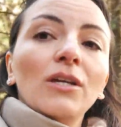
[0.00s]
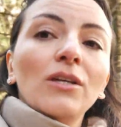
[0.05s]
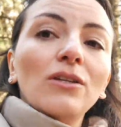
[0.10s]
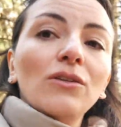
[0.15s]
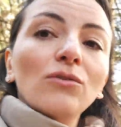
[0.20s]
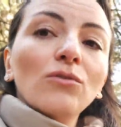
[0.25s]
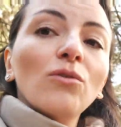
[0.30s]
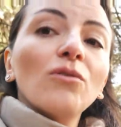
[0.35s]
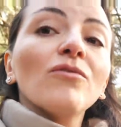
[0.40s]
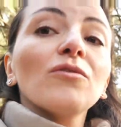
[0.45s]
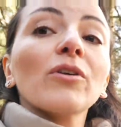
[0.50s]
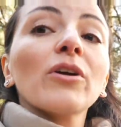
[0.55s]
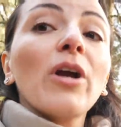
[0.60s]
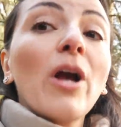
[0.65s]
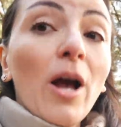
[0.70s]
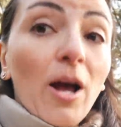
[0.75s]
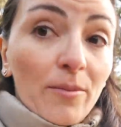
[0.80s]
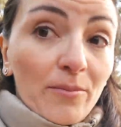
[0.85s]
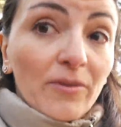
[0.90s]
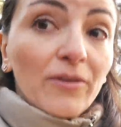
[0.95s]
you
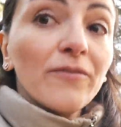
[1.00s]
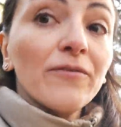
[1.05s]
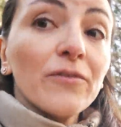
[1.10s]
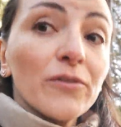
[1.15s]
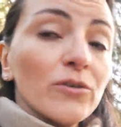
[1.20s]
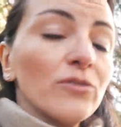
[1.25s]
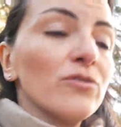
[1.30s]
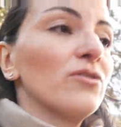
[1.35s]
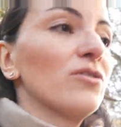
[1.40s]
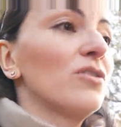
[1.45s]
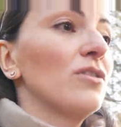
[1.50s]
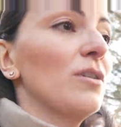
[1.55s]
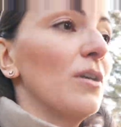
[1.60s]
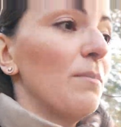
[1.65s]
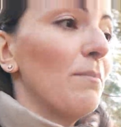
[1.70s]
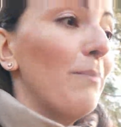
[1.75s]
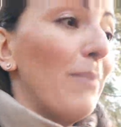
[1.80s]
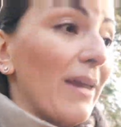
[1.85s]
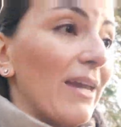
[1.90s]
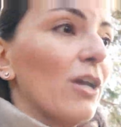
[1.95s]
overcome the first
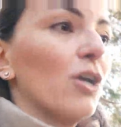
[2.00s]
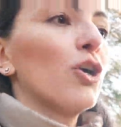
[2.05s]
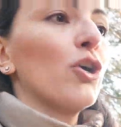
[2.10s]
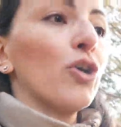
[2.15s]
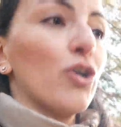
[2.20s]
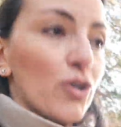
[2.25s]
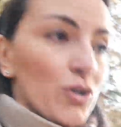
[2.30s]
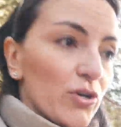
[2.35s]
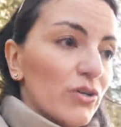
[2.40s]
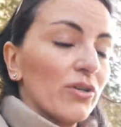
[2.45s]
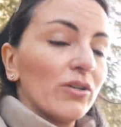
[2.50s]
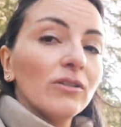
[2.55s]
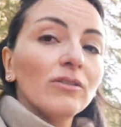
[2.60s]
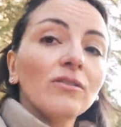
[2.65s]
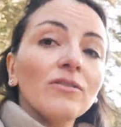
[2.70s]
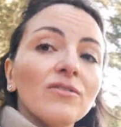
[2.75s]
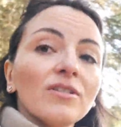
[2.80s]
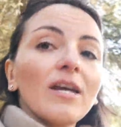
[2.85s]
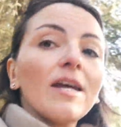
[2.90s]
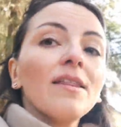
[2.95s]
big
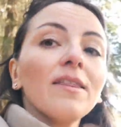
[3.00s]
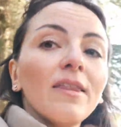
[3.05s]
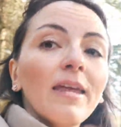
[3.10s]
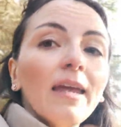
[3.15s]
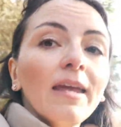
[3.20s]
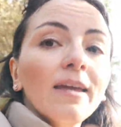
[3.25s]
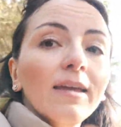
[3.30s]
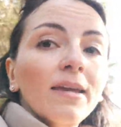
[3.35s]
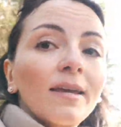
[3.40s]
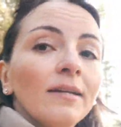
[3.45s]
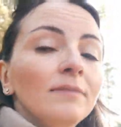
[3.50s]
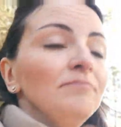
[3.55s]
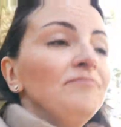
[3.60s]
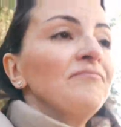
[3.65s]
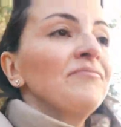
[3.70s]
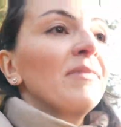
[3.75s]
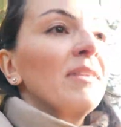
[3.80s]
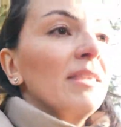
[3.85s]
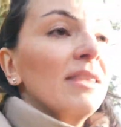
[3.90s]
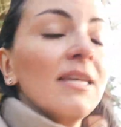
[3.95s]
hurdles, I think
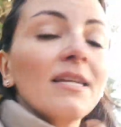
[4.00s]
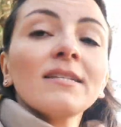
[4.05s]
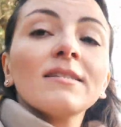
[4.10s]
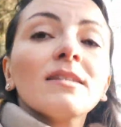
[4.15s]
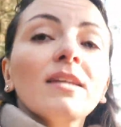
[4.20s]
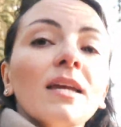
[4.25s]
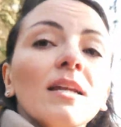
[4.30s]
things